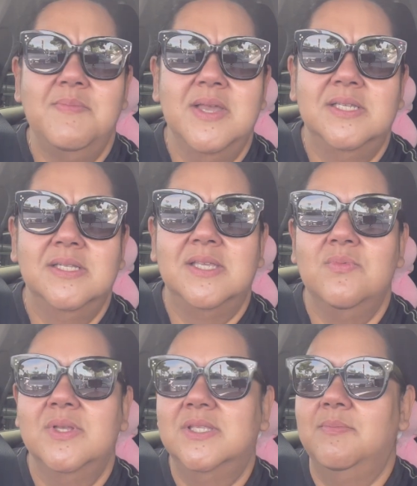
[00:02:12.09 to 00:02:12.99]
mentions he
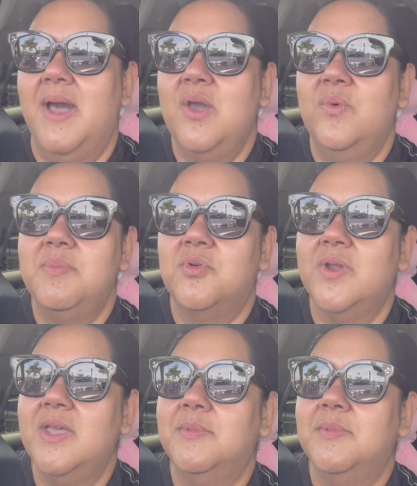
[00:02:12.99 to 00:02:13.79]
wants to buy whipped cream